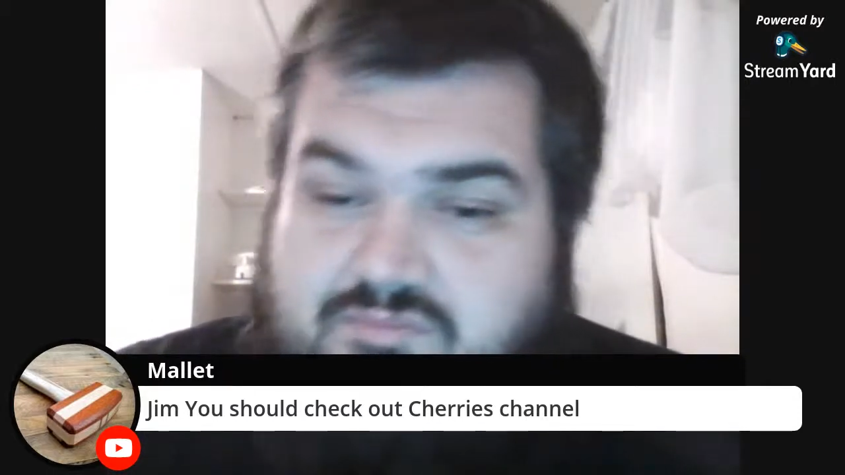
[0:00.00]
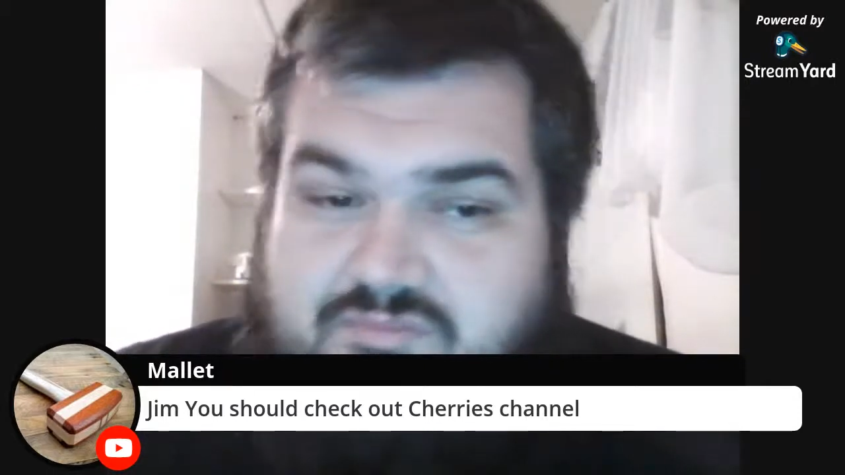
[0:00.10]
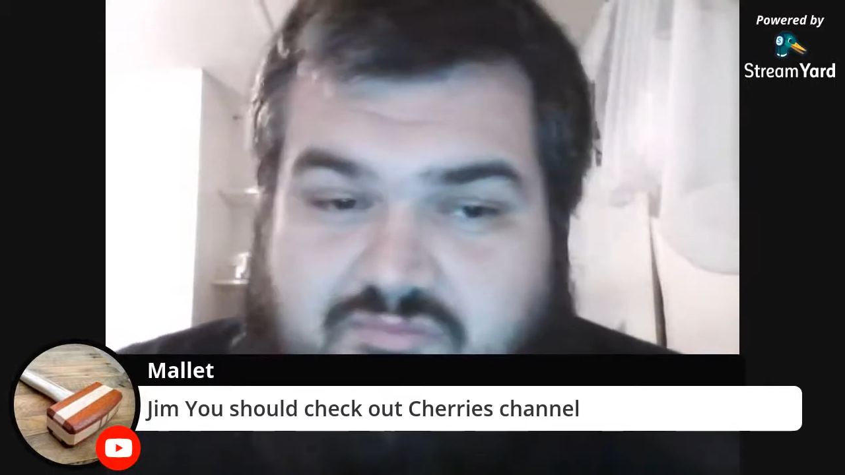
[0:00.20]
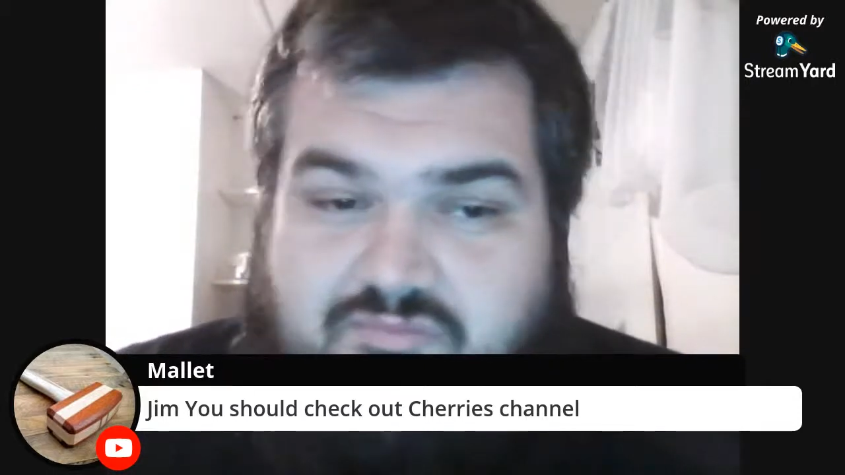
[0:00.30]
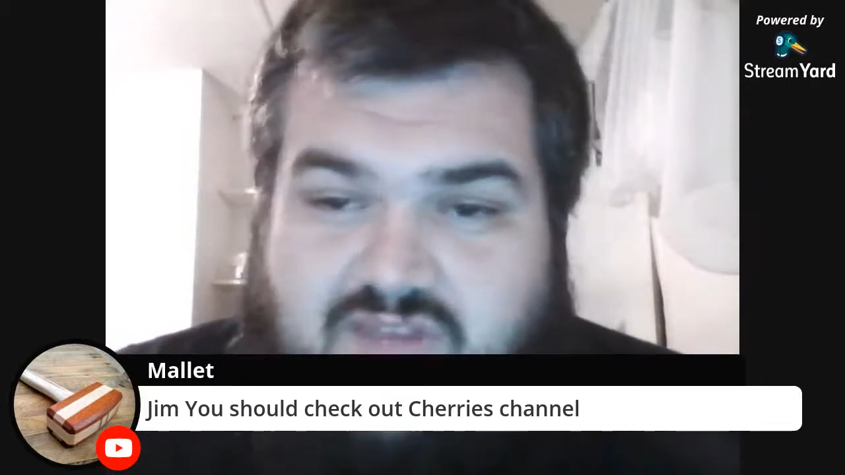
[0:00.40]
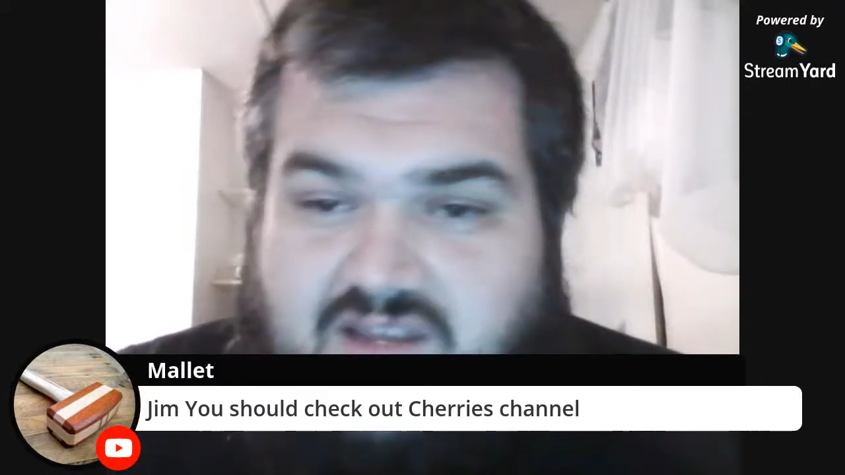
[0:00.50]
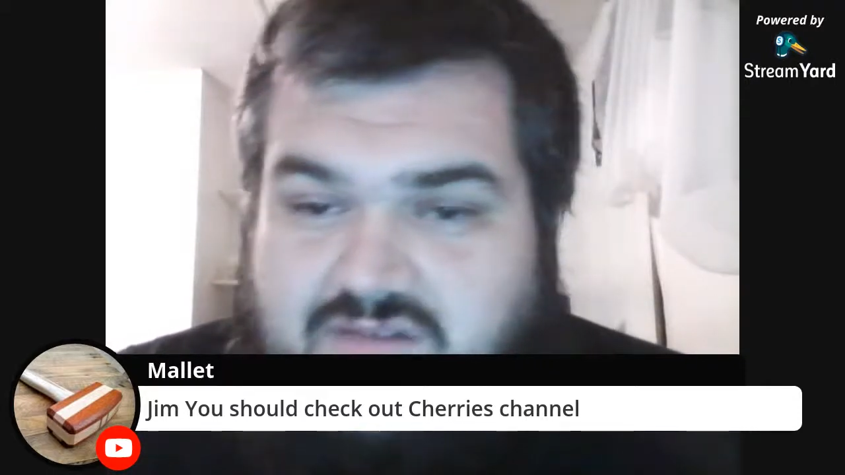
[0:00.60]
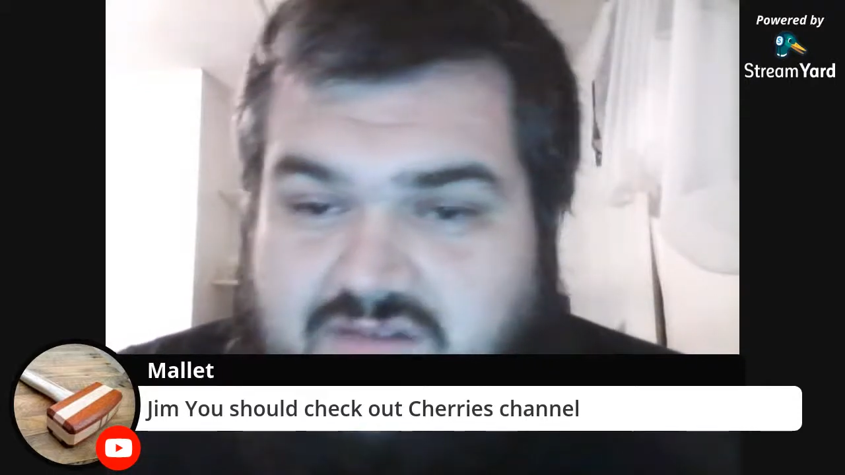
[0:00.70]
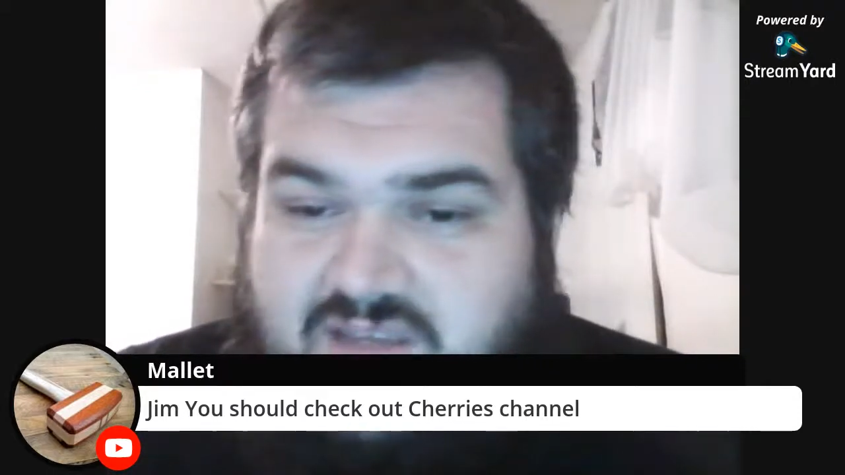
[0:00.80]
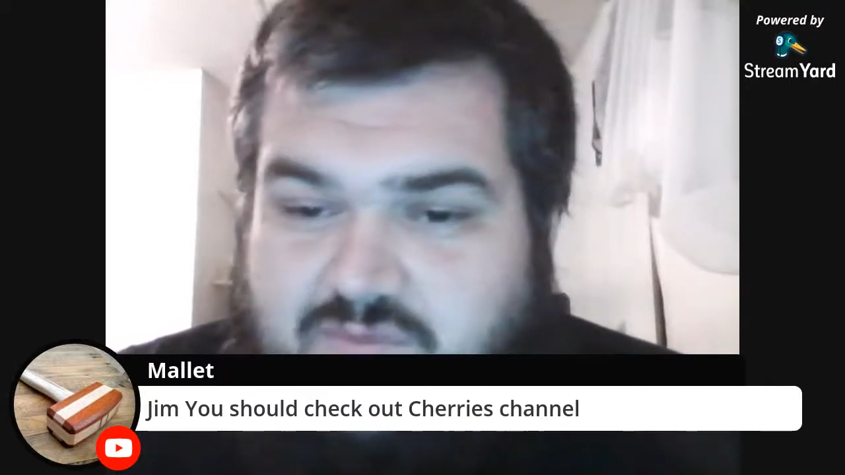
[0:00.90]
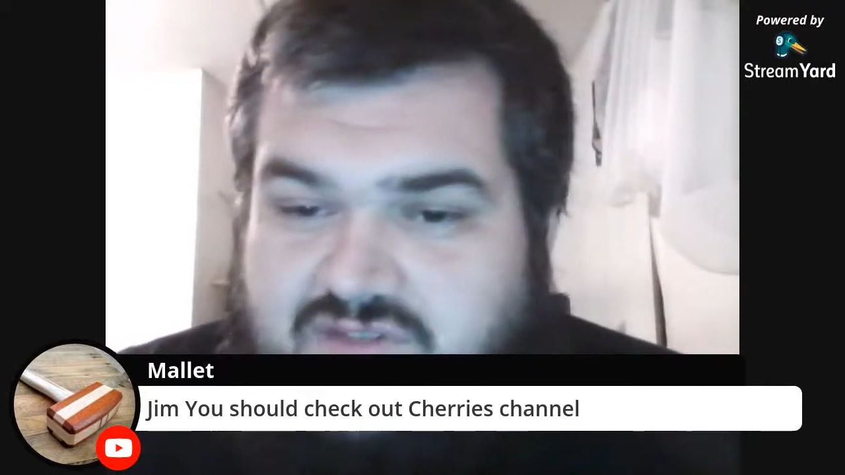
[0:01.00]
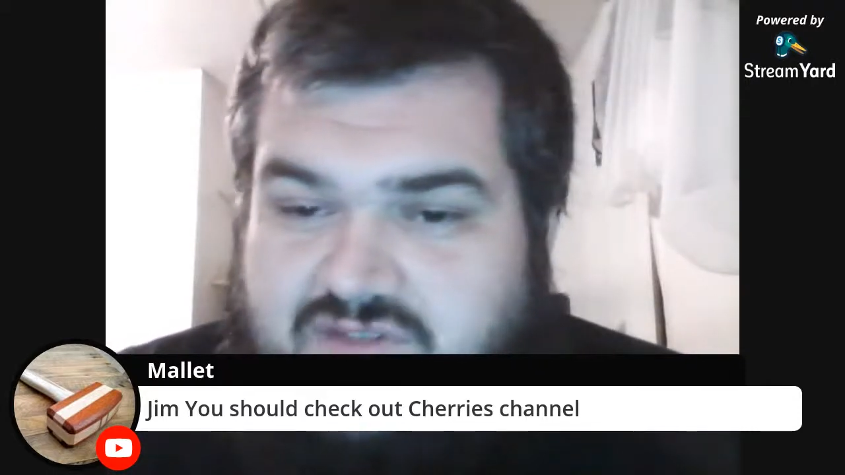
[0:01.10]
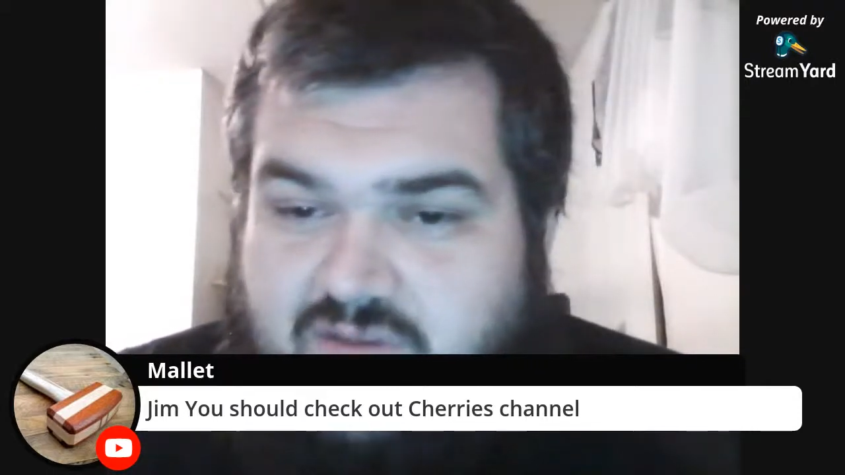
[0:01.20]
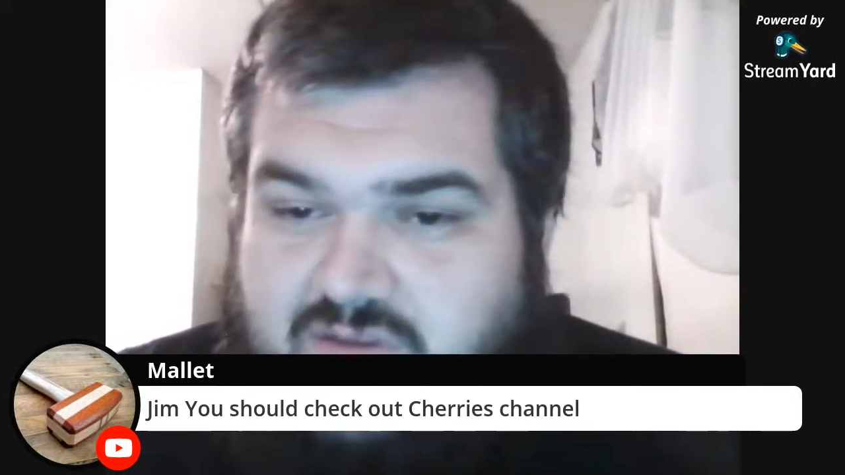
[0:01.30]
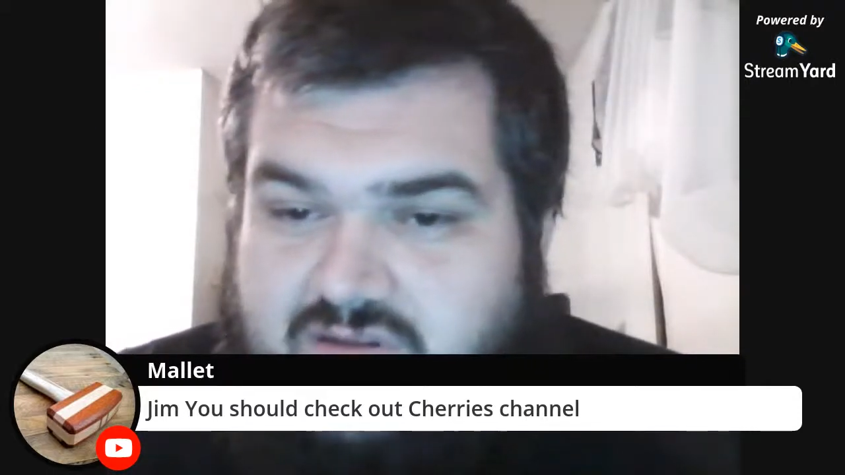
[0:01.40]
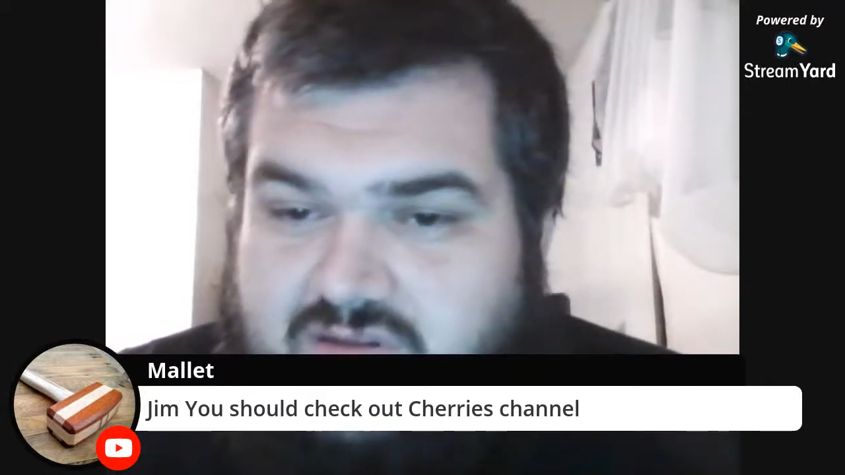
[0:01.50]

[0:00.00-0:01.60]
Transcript: videos he was doing